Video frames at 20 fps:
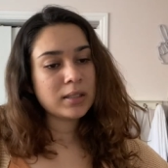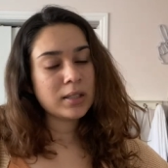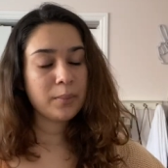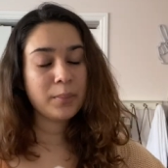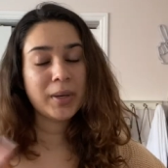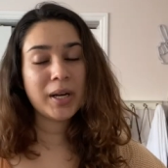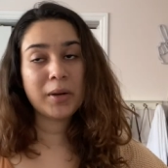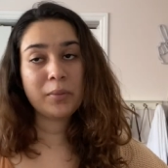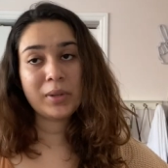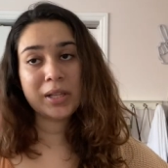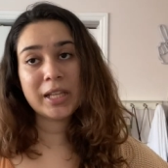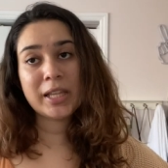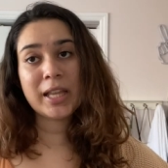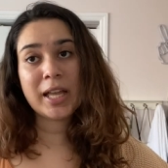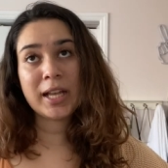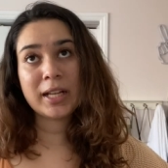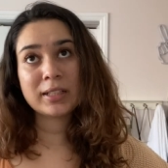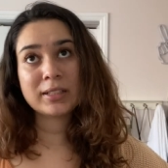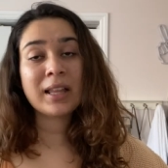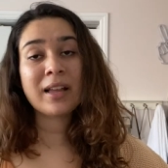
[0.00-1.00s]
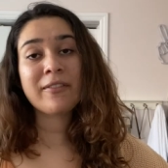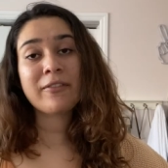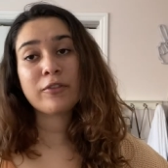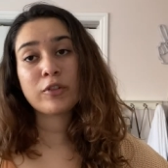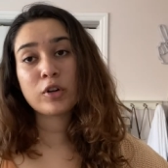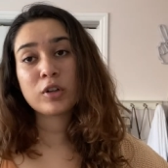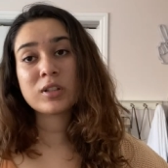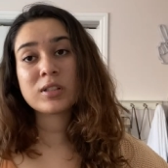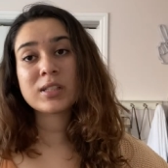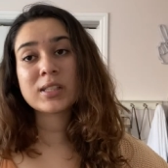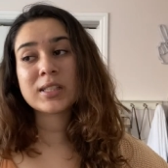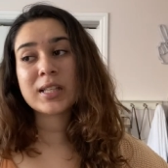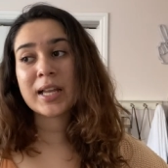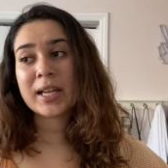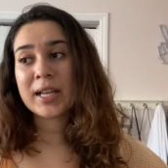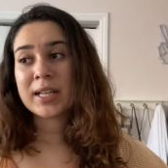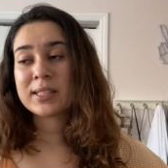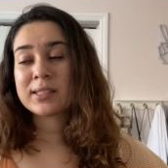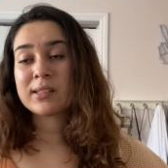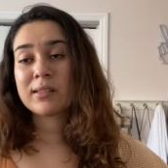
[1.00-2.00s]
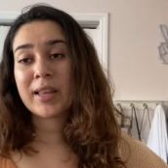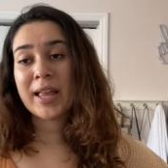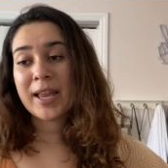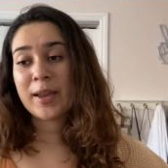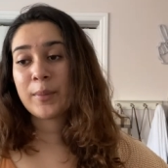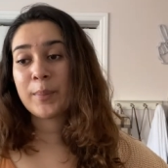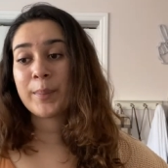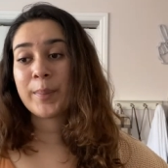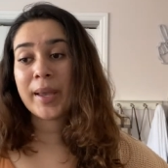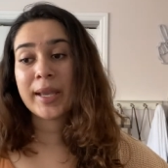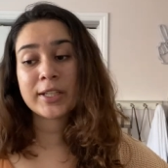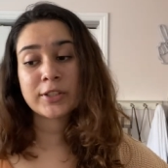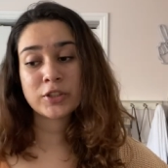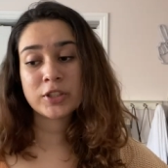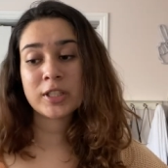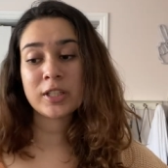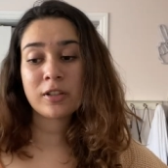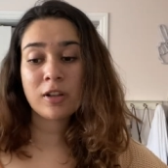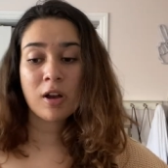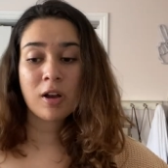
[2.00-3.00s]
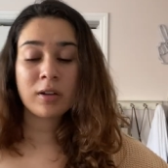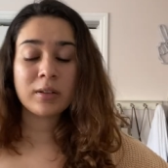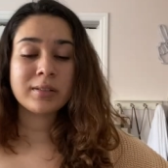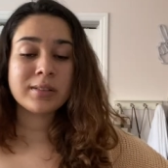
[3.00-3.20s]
But I really liked that first, I guess, light beigey long